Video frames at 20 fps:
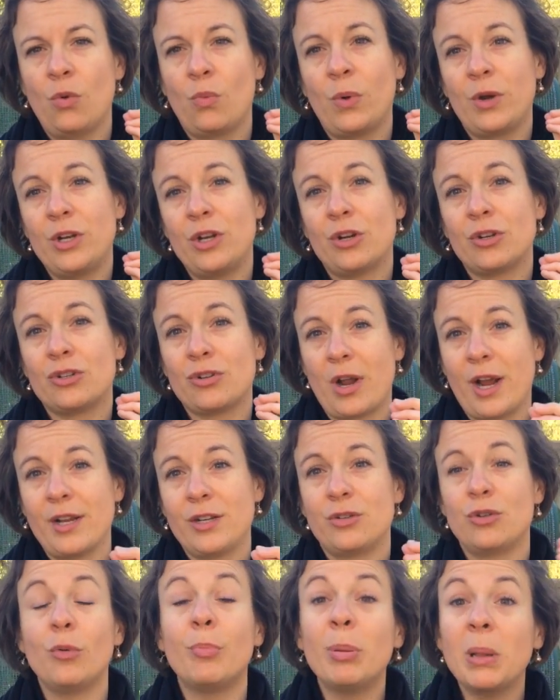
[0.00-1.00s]
when you're
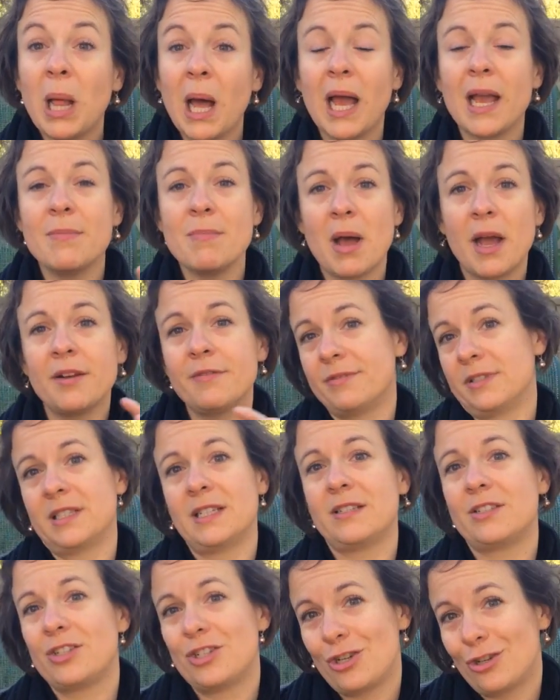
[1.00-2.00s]
trying to apply
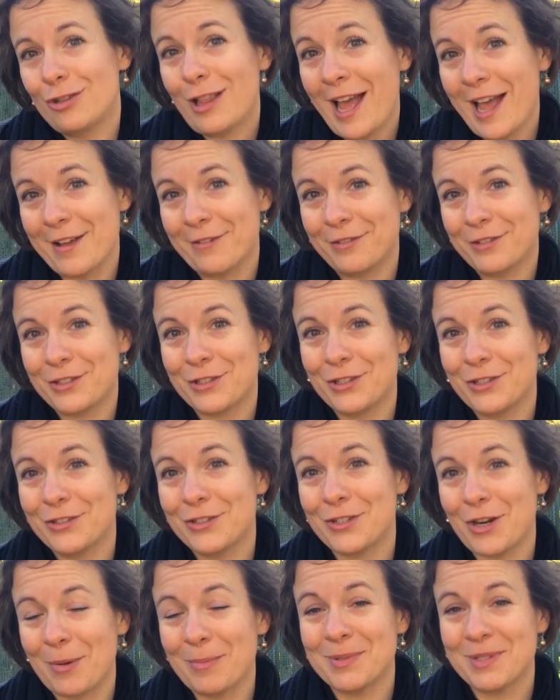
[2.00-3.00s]
mindfulness to your life so you
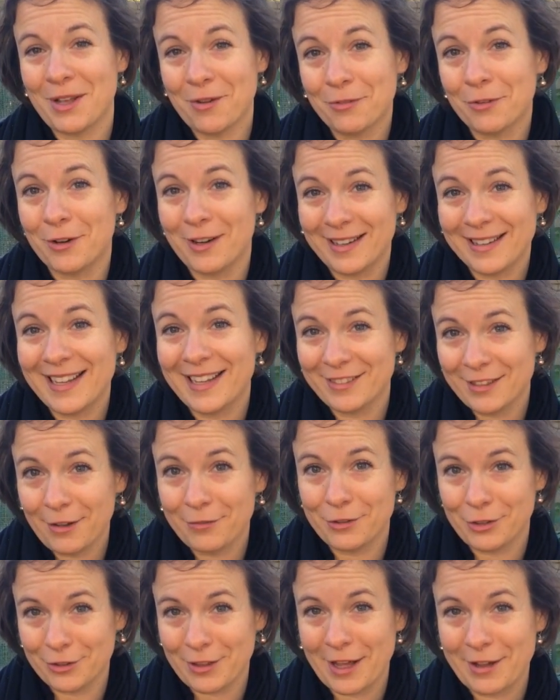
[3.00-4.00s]
stop suffering and
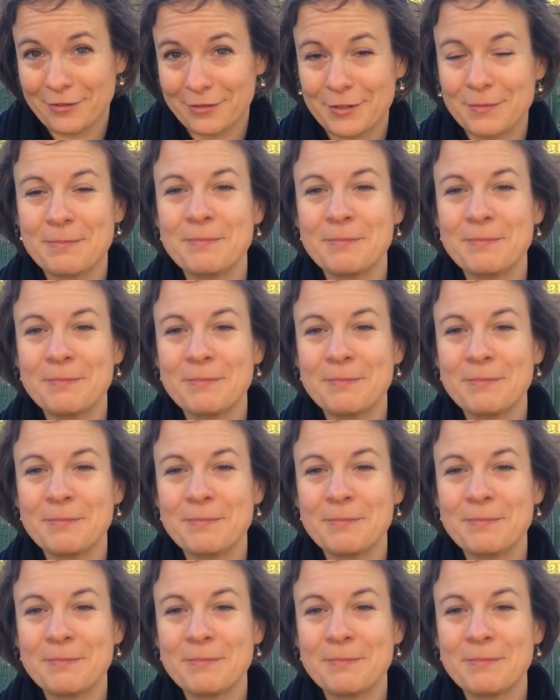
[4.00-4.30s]
love your life.